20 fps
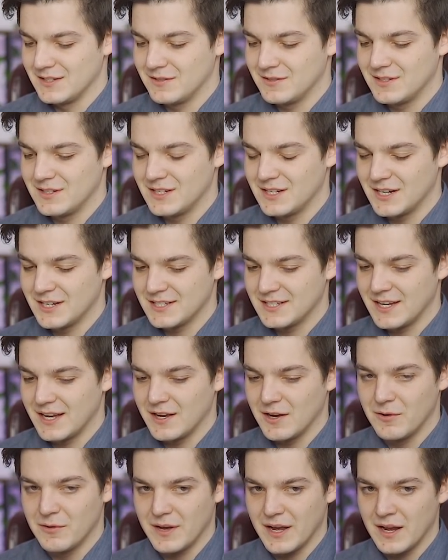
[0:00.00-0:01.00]
It's just saying,
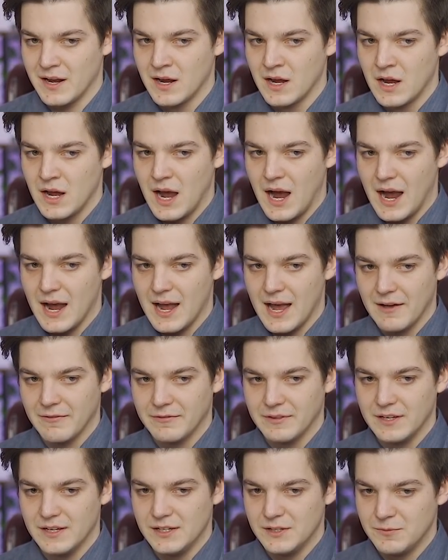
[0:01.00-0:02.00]
okay, I
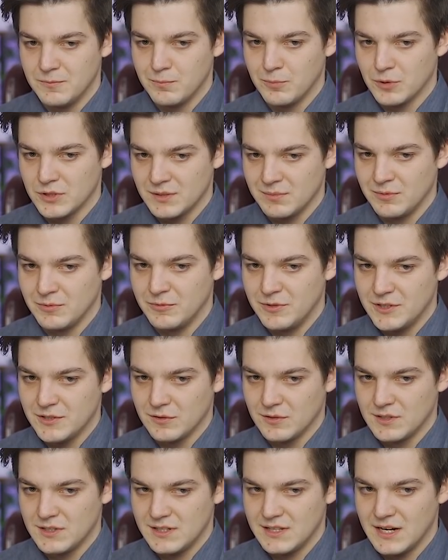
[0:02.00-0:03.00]
have these possible
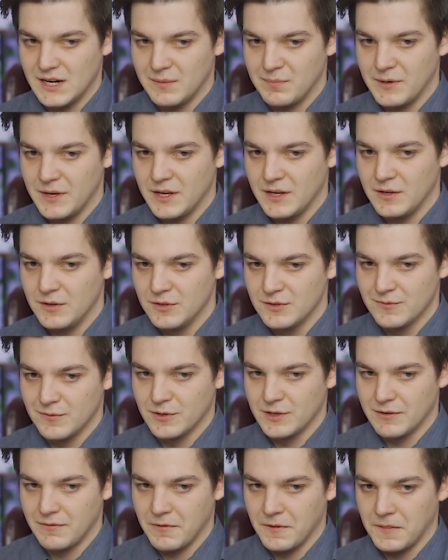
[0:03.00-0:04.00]
resources that are being used for
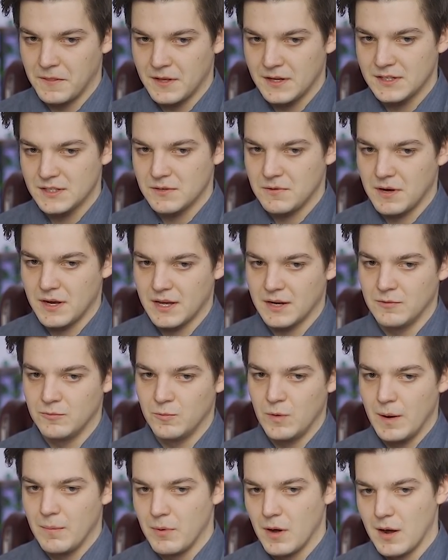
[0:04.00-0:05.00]
different things, so I can
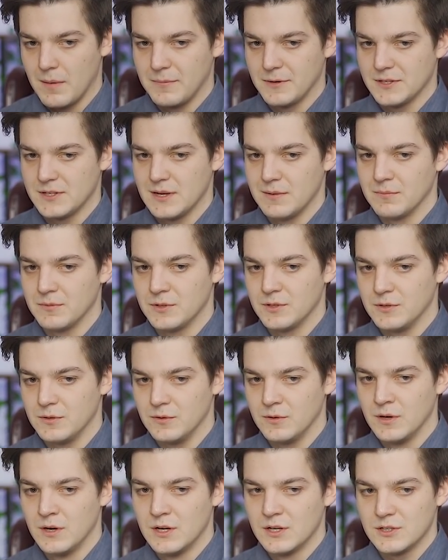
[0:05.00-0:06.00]
repurpose them
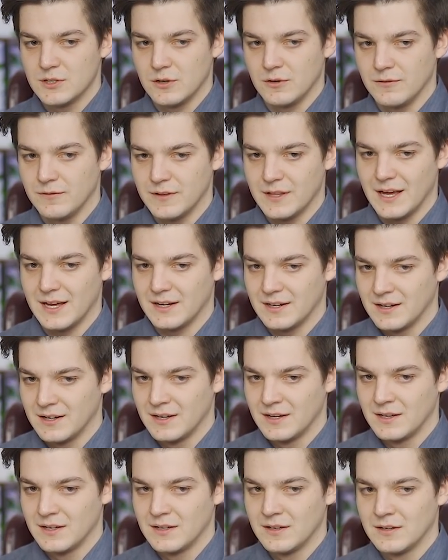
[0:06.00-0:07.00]
to solve that,
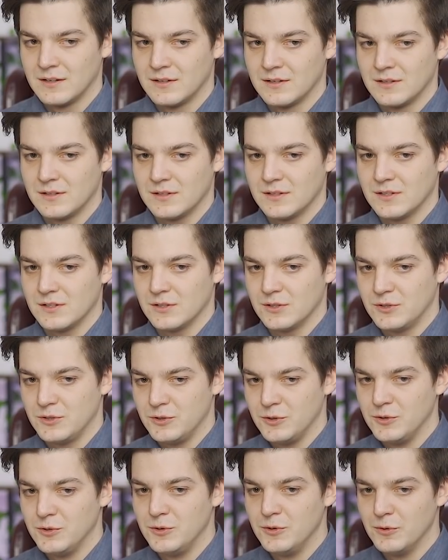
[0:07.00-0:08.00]

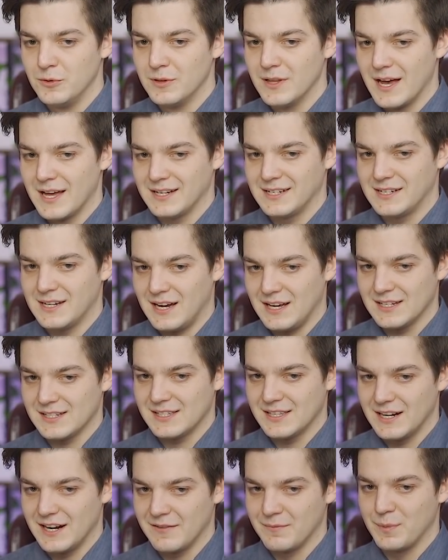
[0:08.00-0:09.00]
to do that task
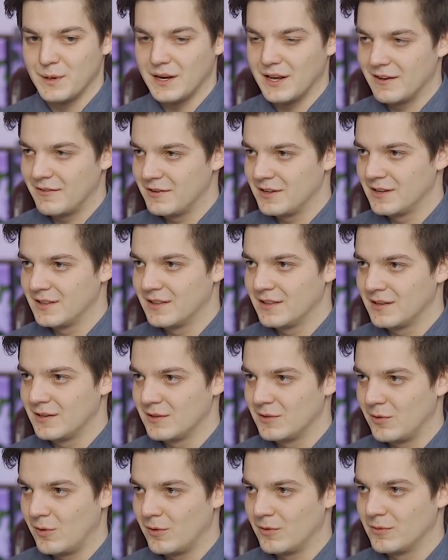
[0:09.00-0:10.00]
that I've been given,
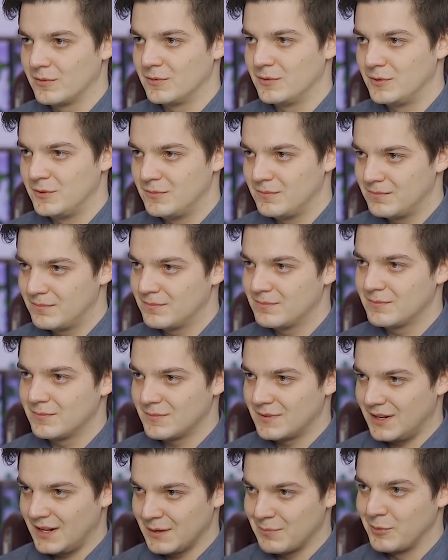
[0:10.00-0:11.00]
or
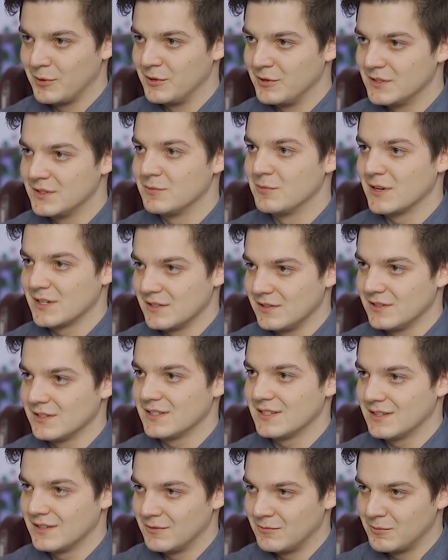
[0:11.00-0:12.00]
produce the
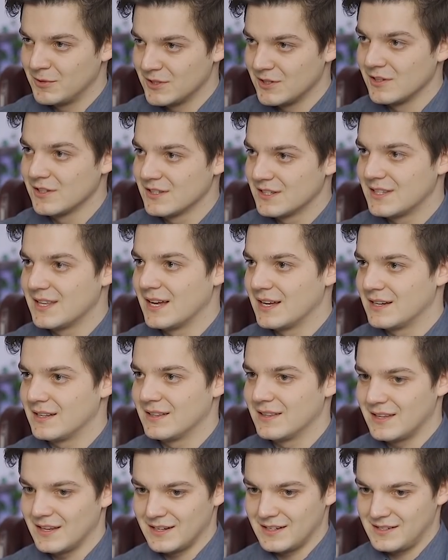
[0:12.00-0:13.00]
results
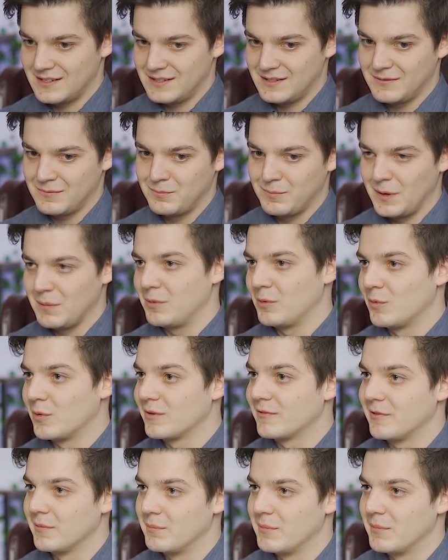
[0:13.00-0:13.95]
that people want from